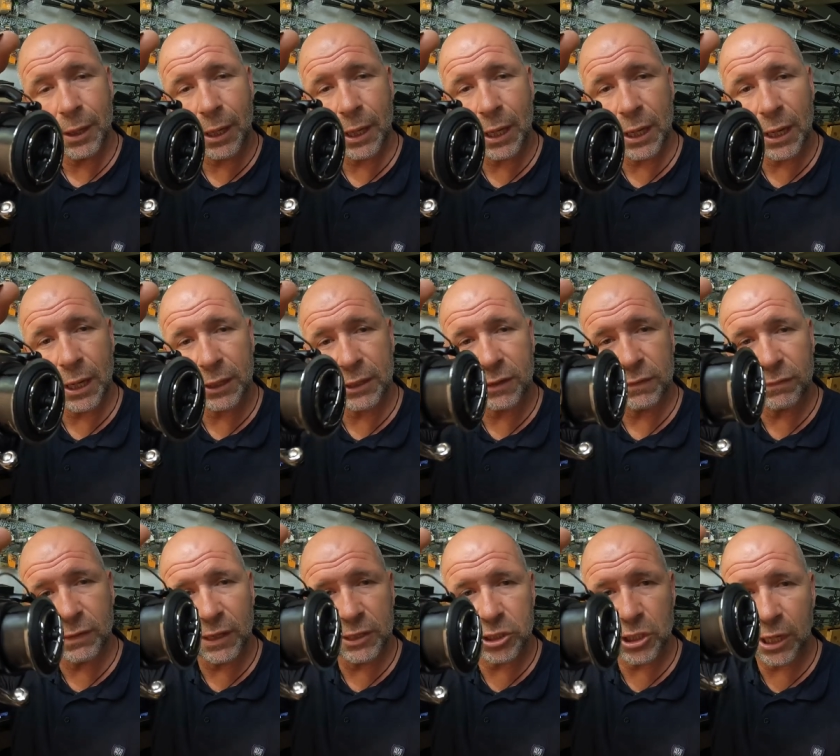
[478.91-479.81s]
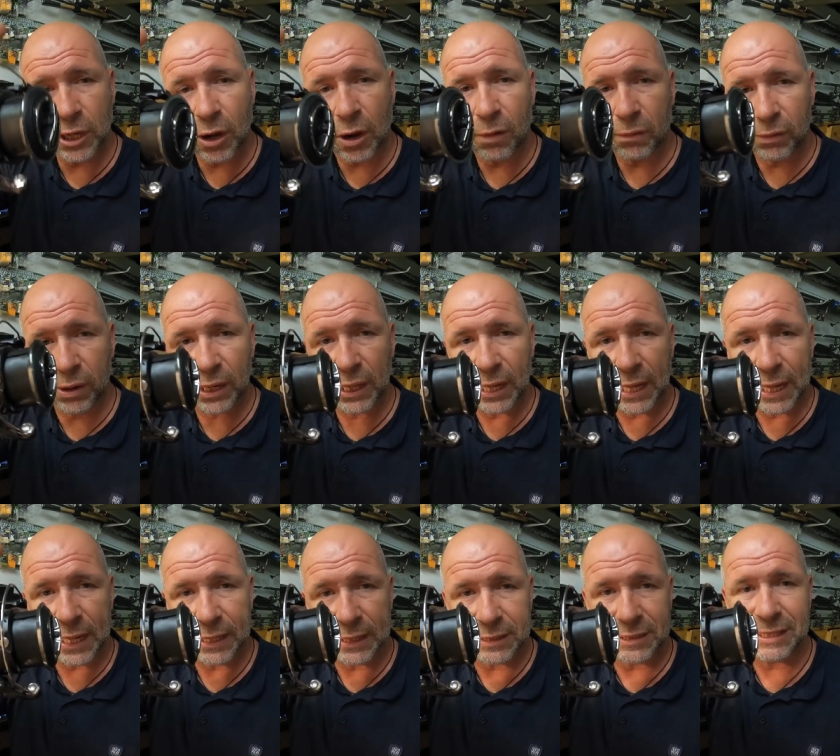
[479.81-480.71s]
uh, you've literally got a reel
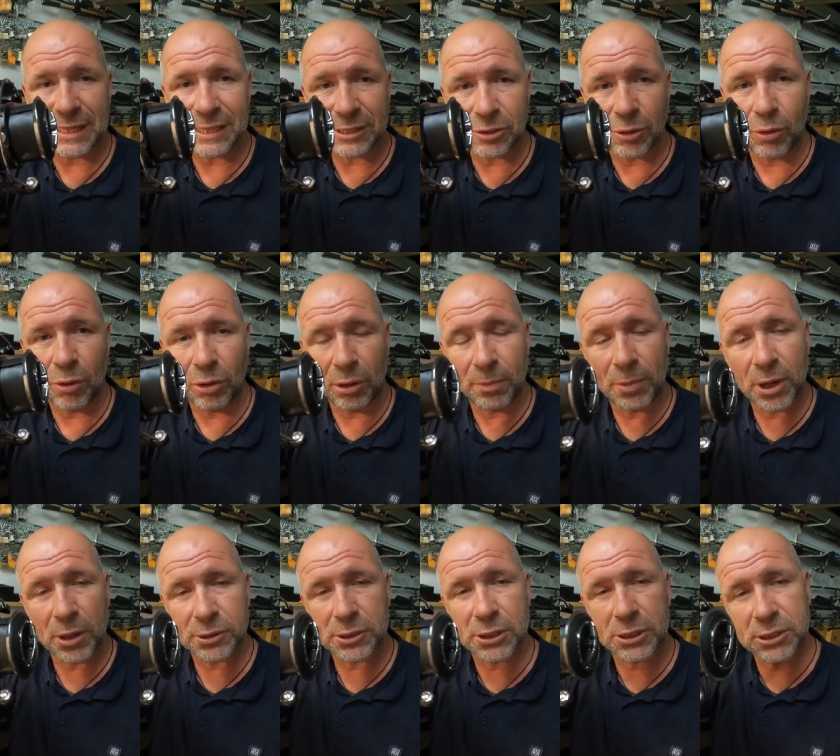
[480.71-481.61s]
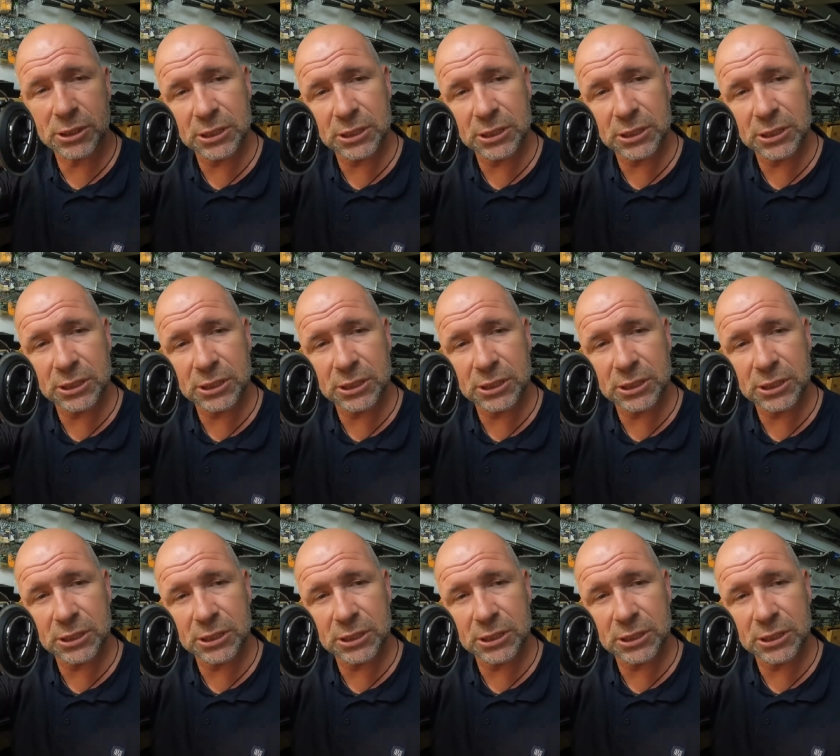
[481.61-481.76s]
there that ticks all the boxes.